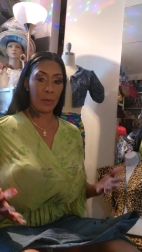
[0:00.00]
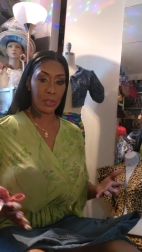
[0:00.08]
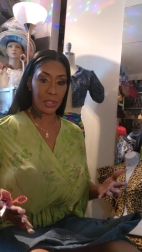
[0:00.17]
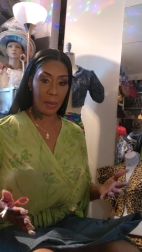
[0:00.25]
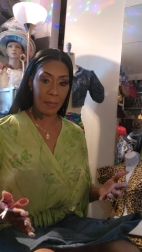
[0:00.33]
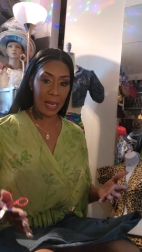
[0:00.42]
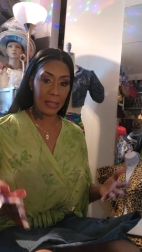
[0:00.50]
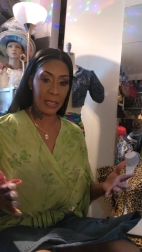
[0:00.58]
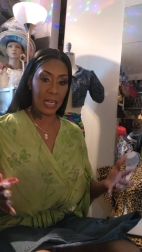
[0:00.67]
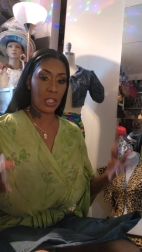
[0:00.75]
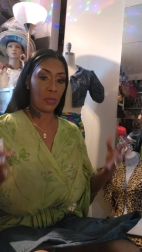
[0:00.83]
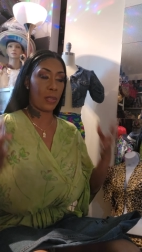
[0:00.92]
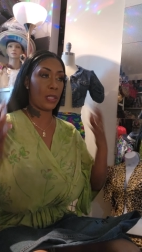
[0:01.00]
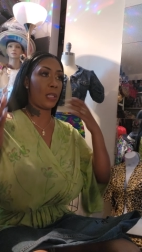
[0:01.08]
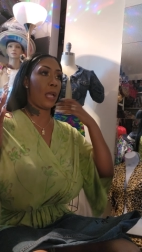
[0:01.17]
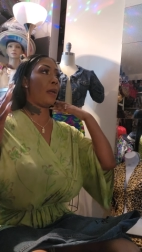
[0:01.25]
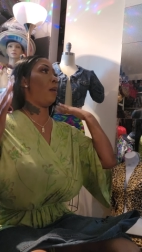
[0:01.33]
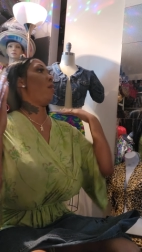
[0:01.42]
in with somebody, that's when it's
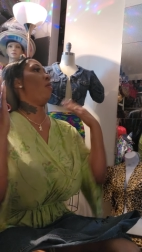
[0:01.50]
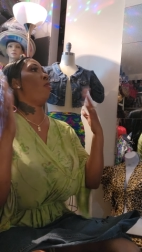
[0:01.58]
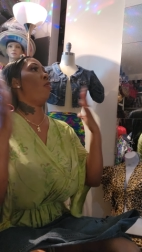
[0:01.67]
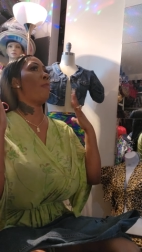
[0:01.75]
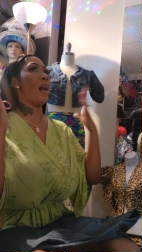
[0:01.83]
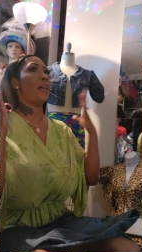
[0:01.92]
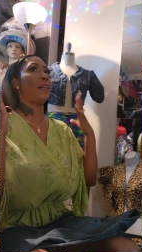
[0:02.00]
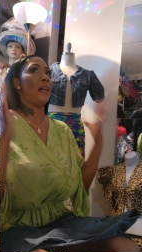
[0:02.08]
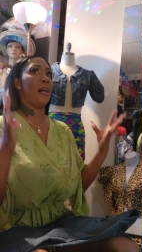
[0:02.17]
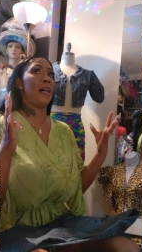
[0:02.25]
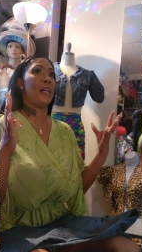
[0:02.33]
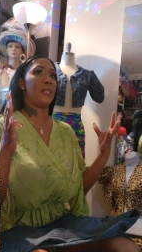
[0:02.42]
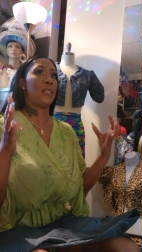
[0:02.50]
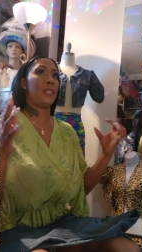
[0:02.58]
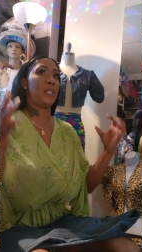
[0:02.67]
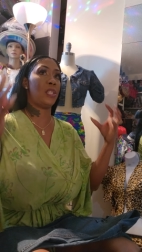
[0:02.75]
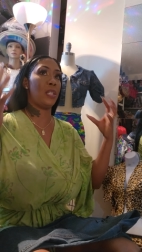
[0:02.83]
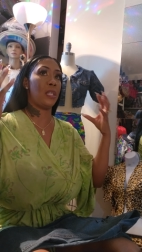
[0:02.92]
like, oh my gosh,
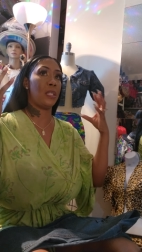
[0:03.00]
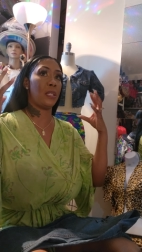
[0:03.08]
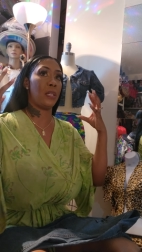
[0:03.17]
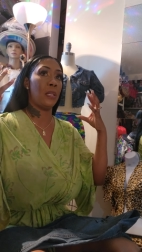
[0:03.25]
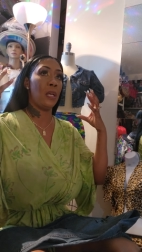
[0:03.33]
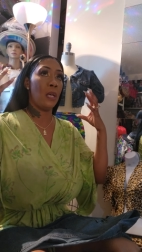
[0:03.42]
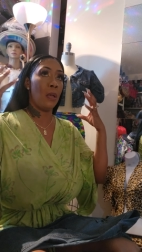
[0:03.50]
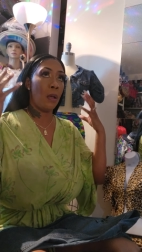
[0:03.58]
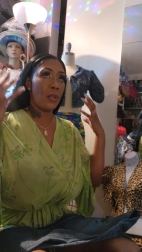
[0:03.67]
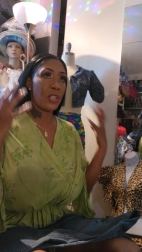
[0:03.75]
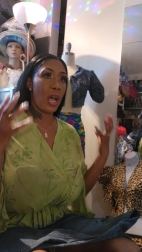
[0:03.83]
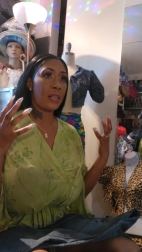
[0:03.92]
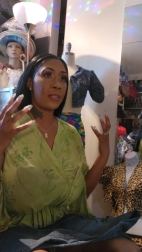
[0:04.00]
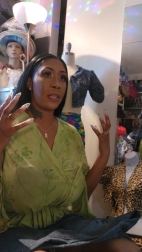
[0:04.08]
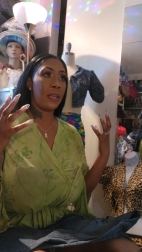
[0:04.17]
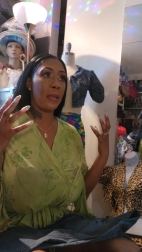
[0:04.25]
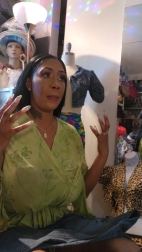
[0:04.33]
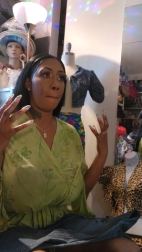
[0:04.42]
this shit is
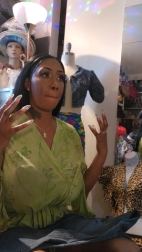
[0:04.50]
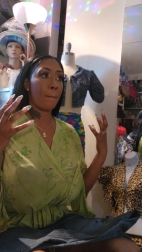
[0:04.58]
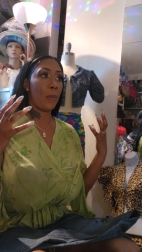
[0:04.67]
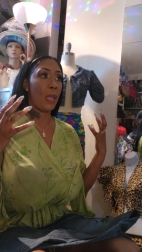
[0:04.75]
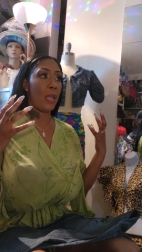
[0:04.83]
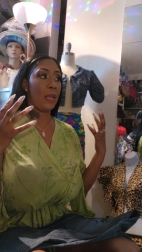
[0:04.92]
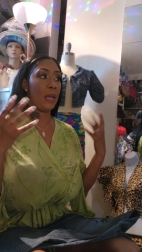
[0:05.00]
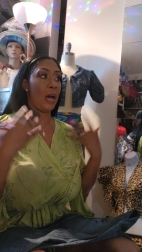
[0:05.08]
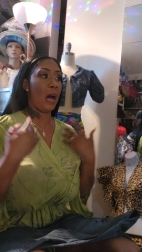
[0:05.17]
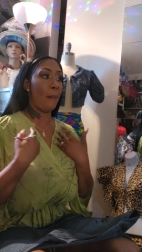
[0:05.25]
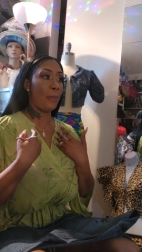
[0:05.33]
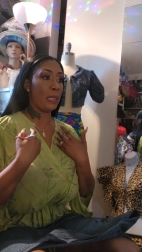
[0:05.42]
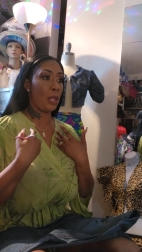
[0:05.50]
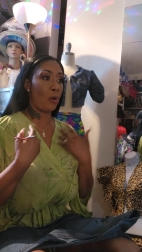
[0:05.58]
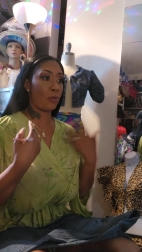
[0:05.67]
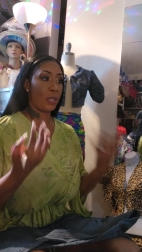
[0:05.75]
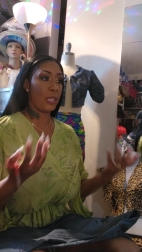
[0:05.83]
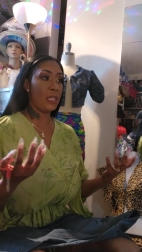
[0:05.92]
intoxicating. And I'm a
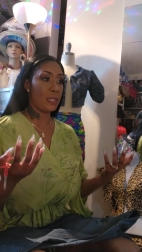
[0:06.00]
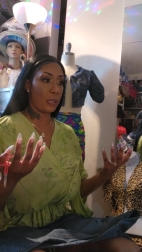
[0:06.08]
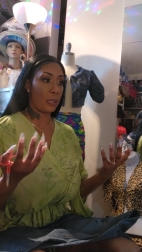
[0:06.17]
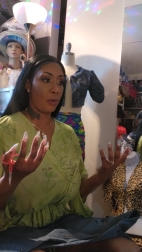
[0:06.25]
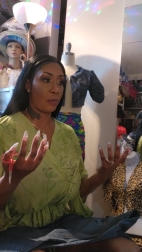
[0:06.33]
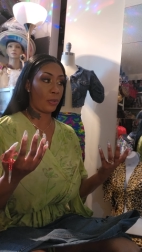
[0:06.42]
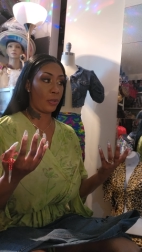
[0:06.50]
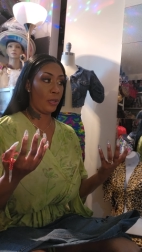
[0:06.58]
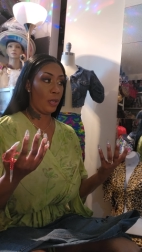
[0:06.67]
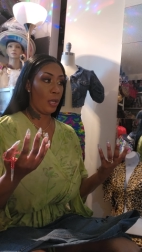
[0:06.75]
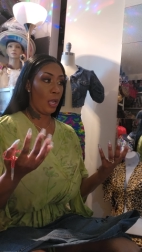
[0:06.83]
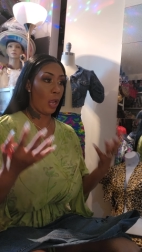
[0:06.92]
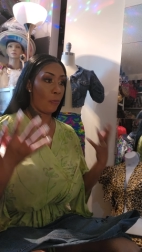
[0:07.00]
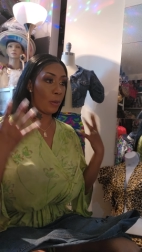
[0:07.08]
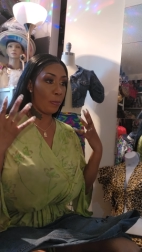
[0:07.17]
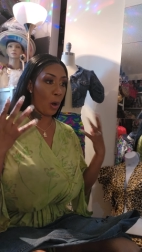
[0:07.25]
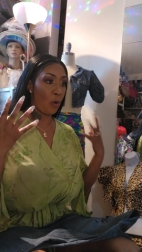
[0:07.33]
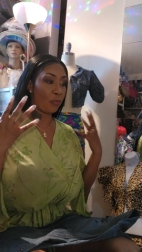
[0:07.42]
loner, he's a loner, and we
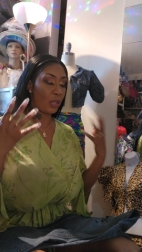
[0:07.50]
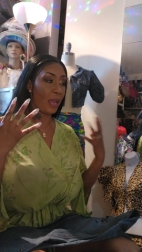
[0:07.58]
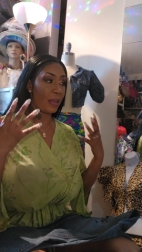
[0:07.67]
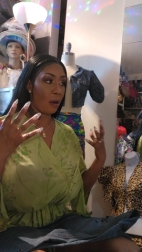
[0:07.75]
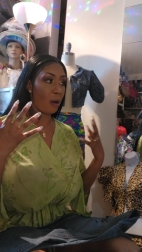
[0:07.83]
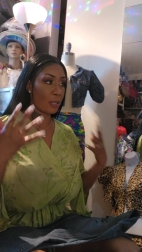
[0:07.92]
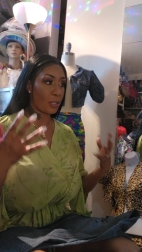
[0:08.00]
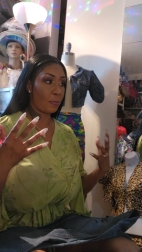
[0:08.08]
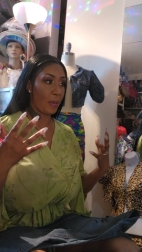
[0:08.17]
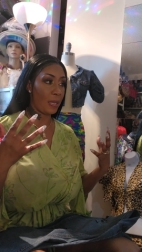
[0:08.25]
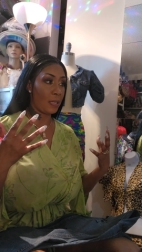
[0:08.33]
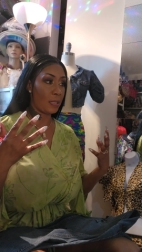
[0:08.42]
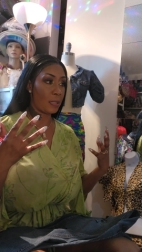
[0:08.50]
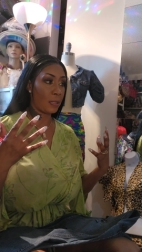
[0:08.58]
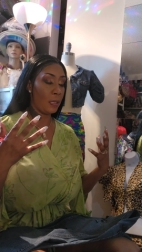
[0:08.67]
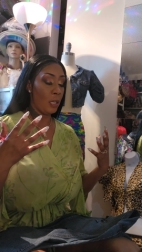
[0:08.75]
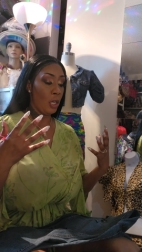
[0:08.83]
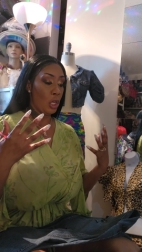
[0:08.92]
both like our
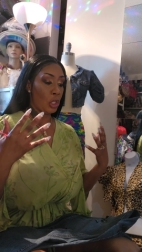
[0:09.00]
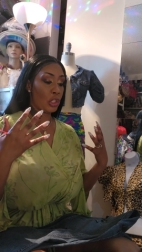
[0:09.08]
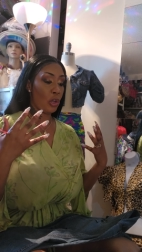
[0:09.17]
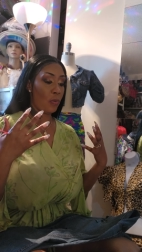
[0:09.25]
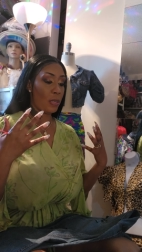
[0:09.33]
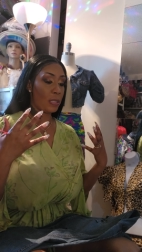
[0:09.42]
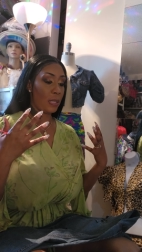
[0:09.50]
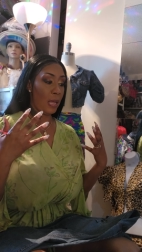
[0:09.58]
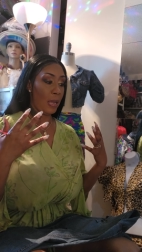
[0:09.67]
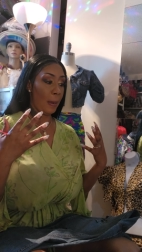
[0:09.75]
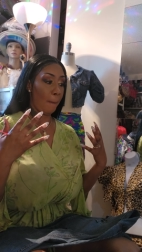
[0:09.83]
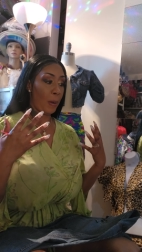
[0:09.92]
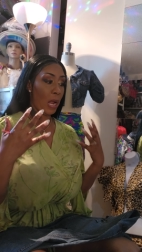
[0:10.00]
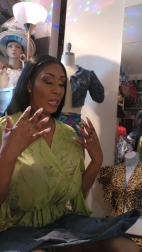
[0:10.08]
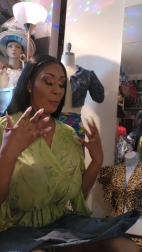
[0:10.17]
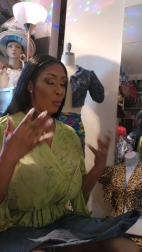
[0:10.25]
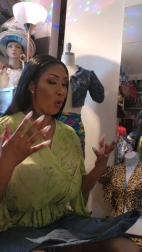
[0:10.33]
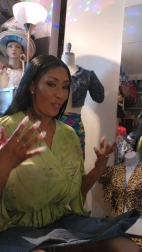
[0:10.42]
space. So it's like
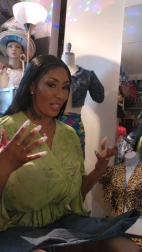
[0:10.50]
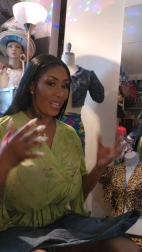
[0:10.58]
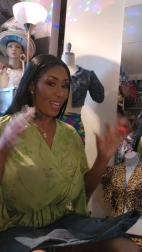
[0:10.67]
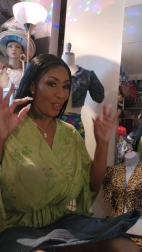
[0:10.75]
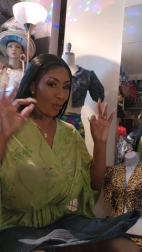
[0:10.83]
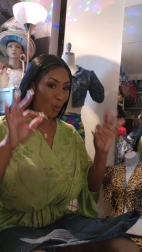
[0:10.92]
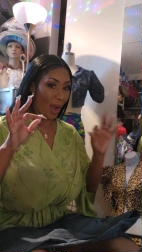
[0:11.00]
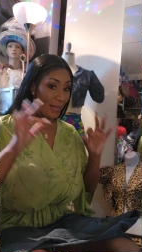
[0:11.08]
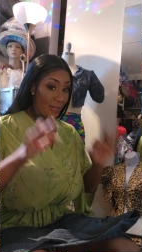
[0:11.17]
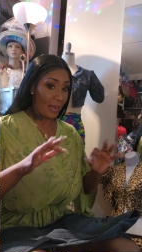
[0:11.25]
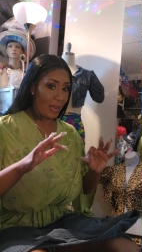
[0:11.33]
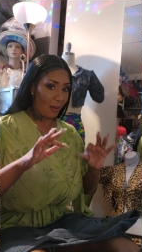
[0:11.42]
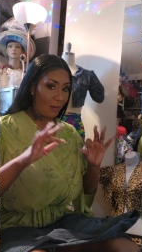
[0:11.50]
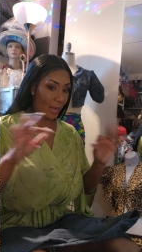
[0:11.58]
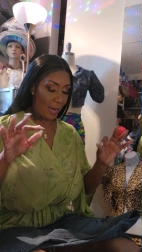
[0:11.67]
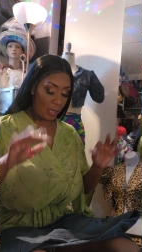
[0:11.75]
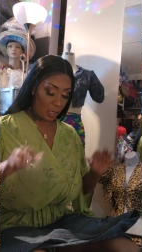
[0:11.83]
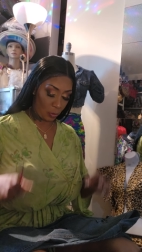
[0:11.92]
probably moving together right now
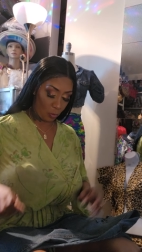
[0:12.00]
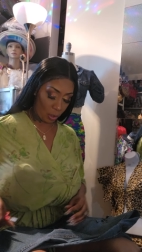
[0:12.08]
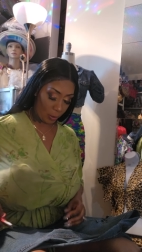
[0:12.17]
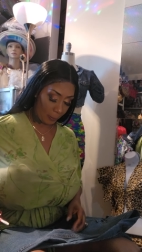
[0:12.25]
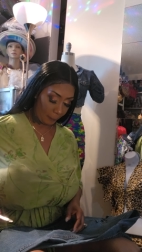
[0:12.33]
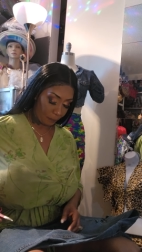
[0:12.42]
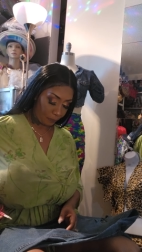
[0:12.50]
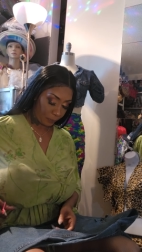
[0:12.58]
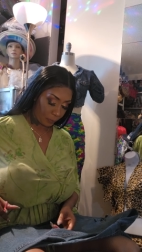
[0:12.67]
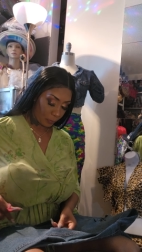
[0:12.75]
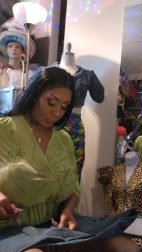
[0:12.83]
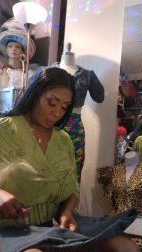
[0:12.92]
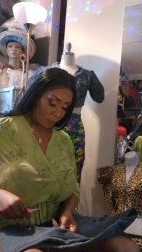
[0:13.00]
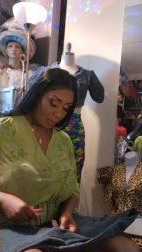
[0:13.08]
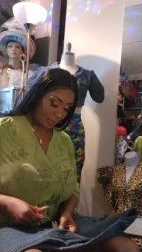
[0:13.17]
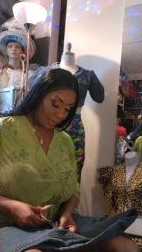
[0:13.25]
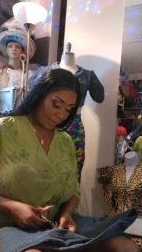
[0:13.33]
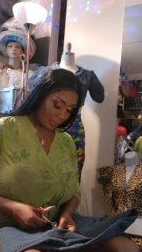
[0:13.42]
ain't going to work.
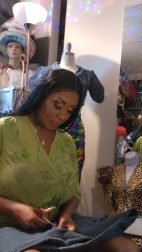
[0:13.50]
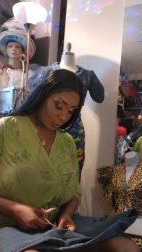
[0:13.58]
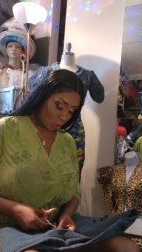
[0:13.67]
But like I